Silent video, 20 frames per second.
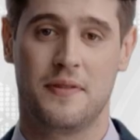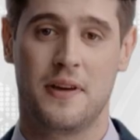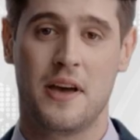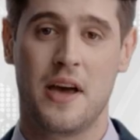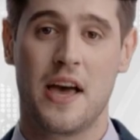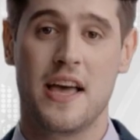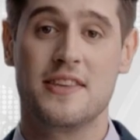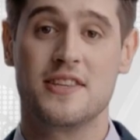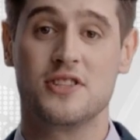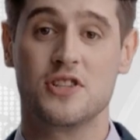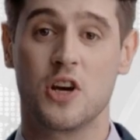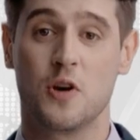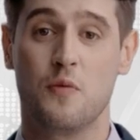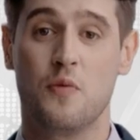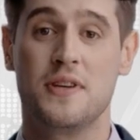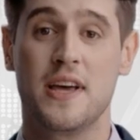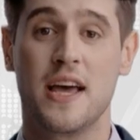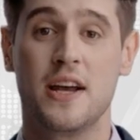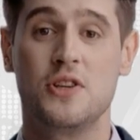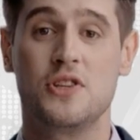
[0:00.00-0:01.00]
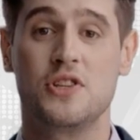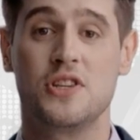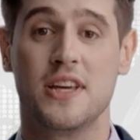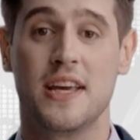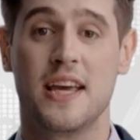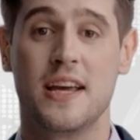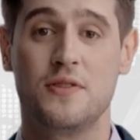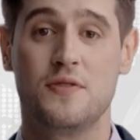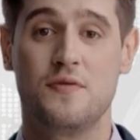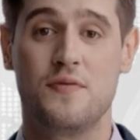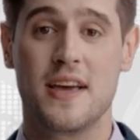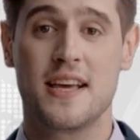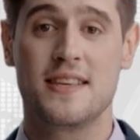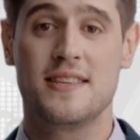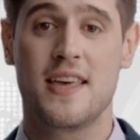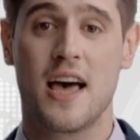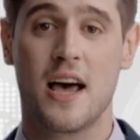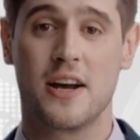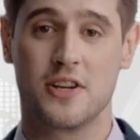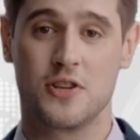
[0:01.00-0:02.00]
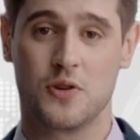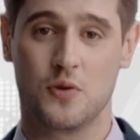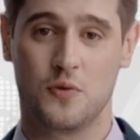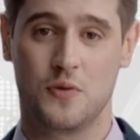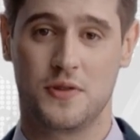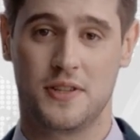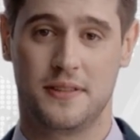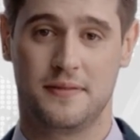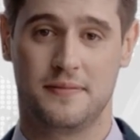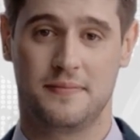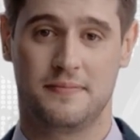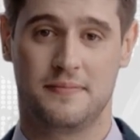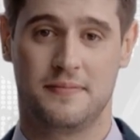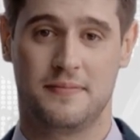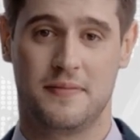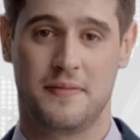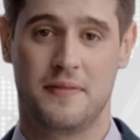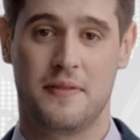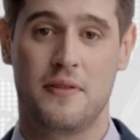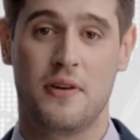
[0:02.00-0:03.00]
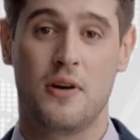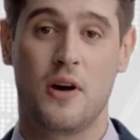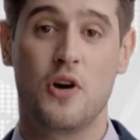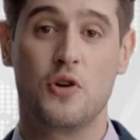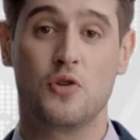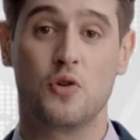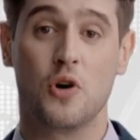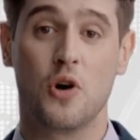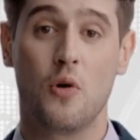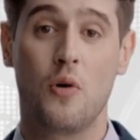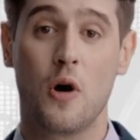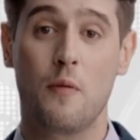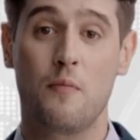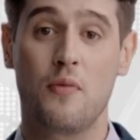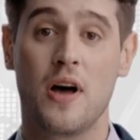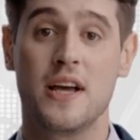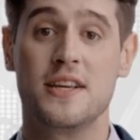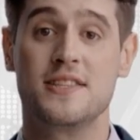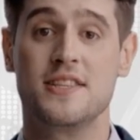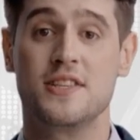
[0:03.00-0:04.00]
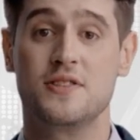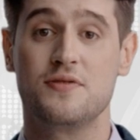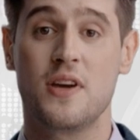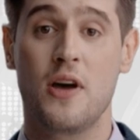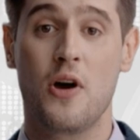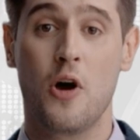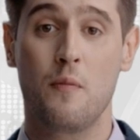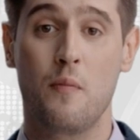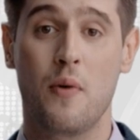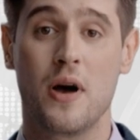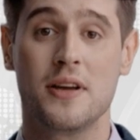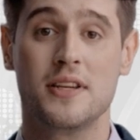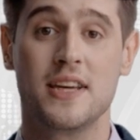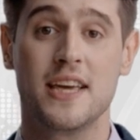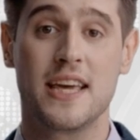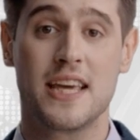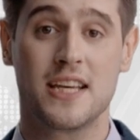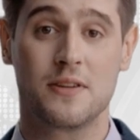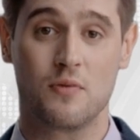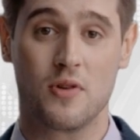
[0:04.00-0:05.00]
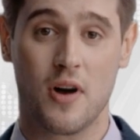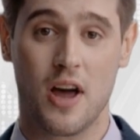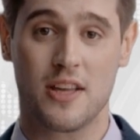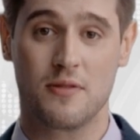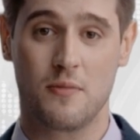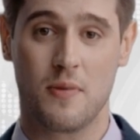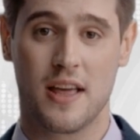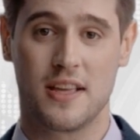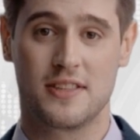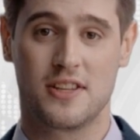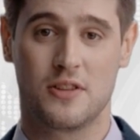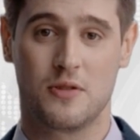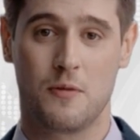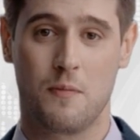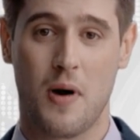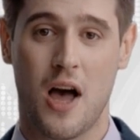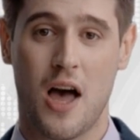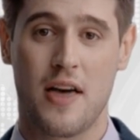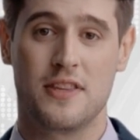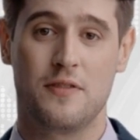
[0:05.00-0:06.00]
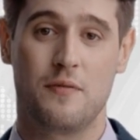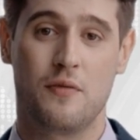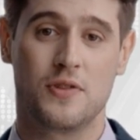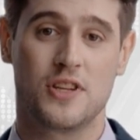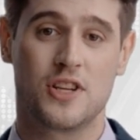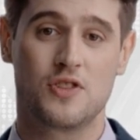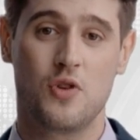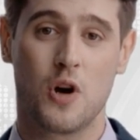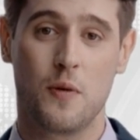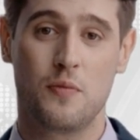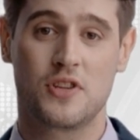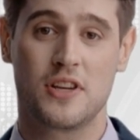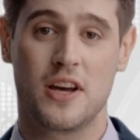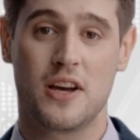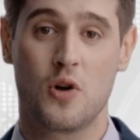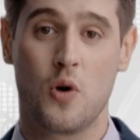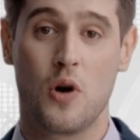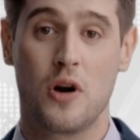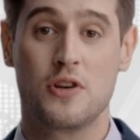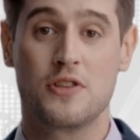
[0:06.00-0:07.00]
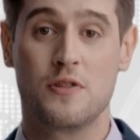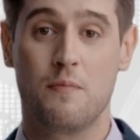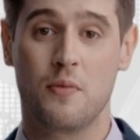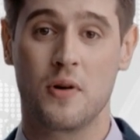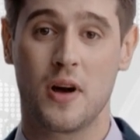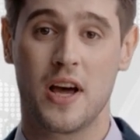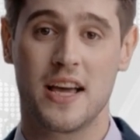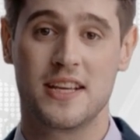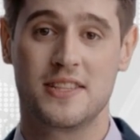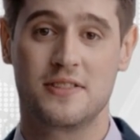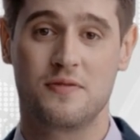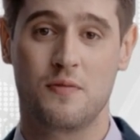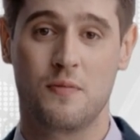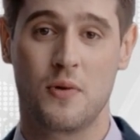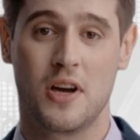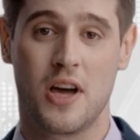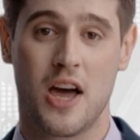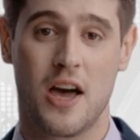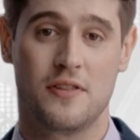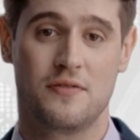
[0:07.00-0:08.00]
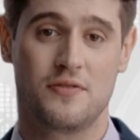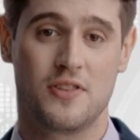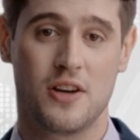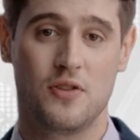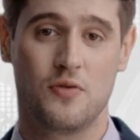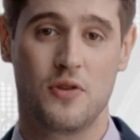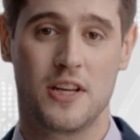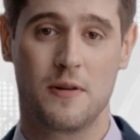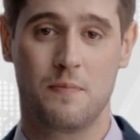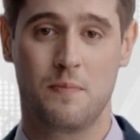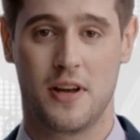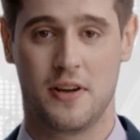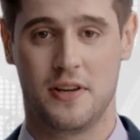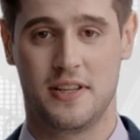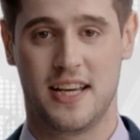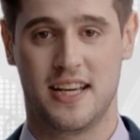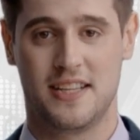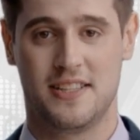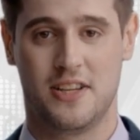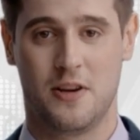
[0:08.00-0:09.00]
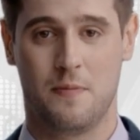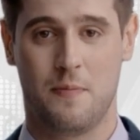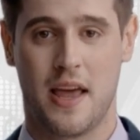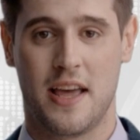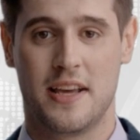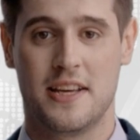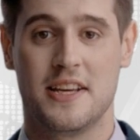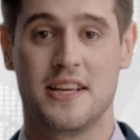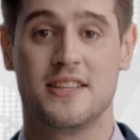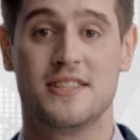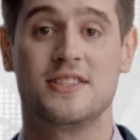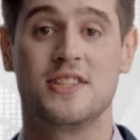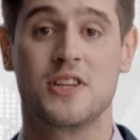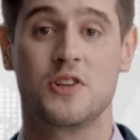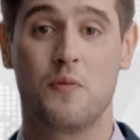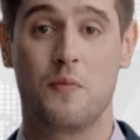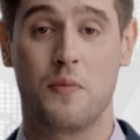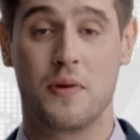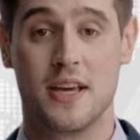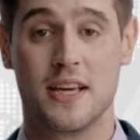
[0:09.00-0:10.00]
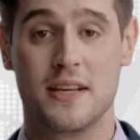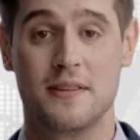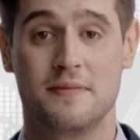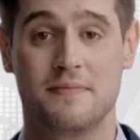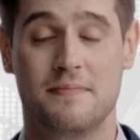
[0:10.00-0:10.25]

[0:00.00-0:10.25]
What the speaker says: Let's start with energy and feedstock news. Crude oil prices fell on Monday as prospects of a possible disruption in oil supplies from the conflict-ridden Middle East abated considerably.